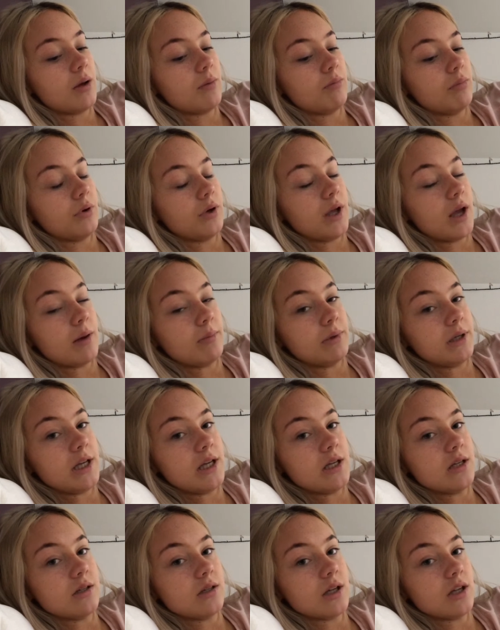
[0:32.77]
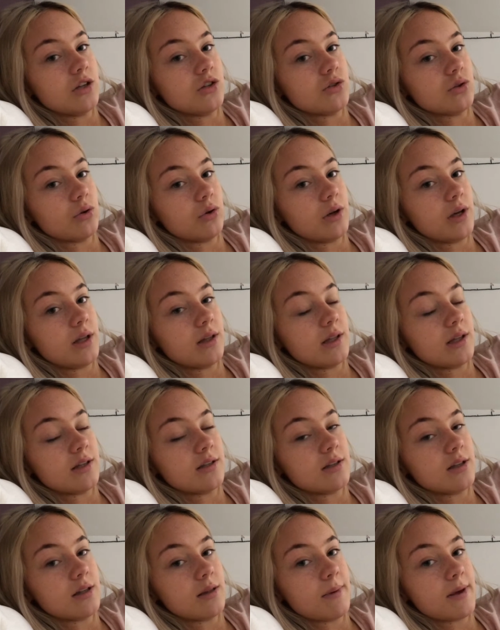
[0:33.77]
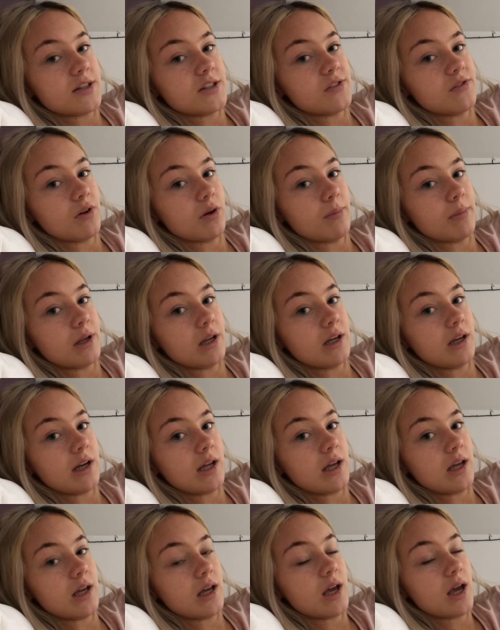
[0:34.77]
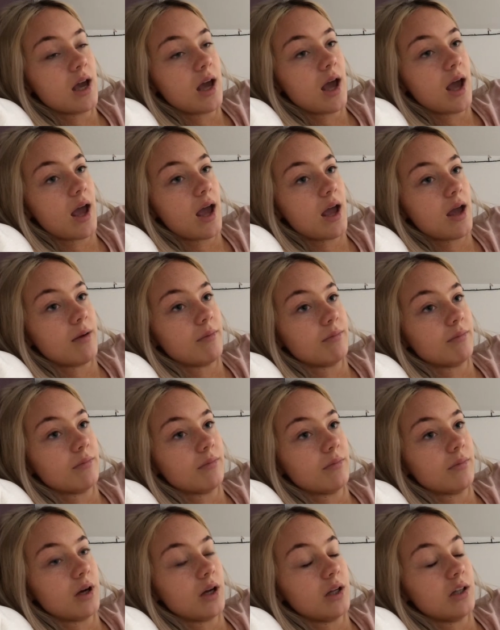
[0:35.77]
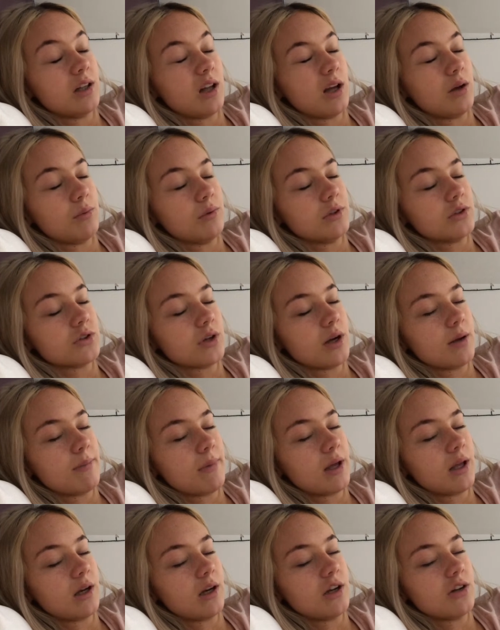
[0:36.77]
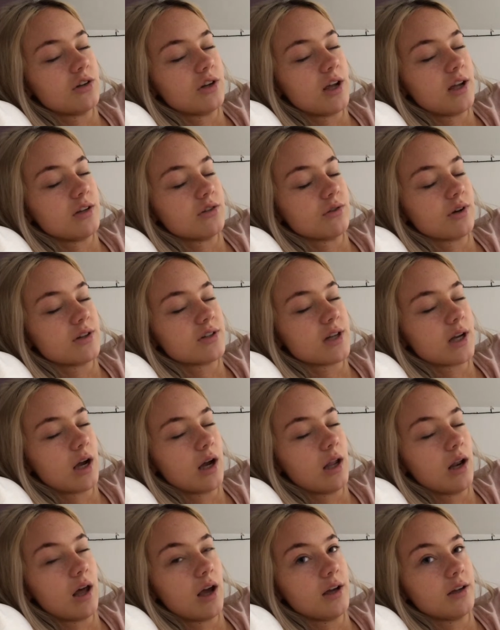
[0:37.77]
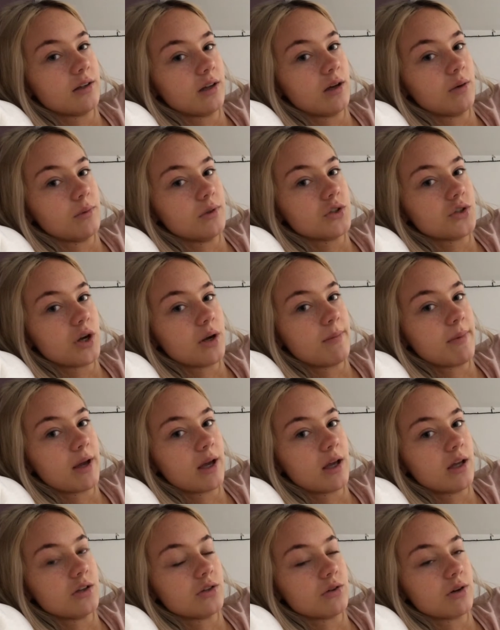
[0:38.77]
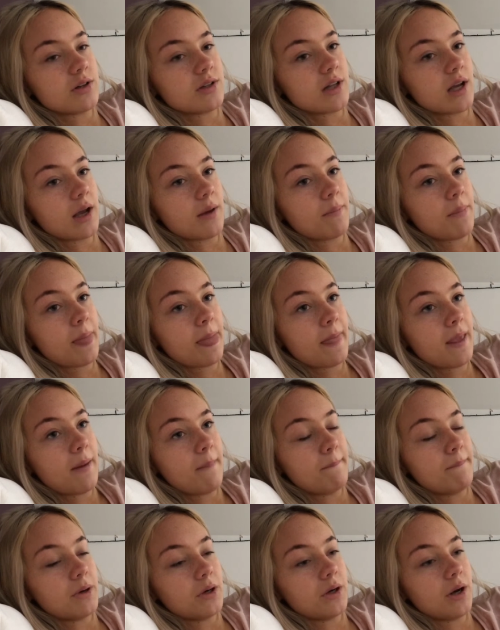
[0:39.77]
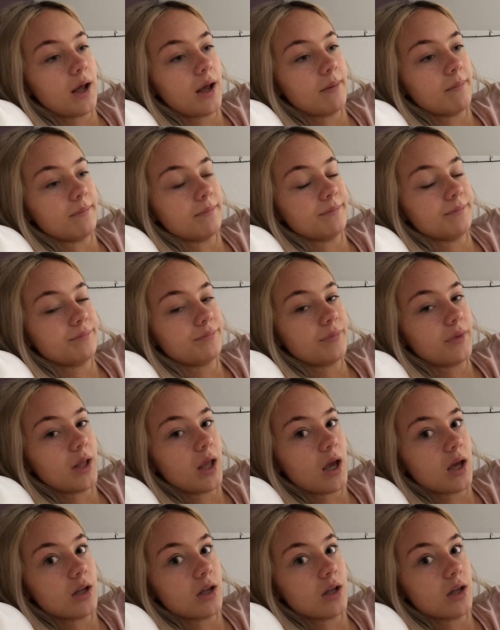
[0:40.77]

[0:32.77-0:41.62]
But yeah, please enjoy this to the best of your ability. I will try and make it interesting. I lied. I will try and make it interesting. But yeah,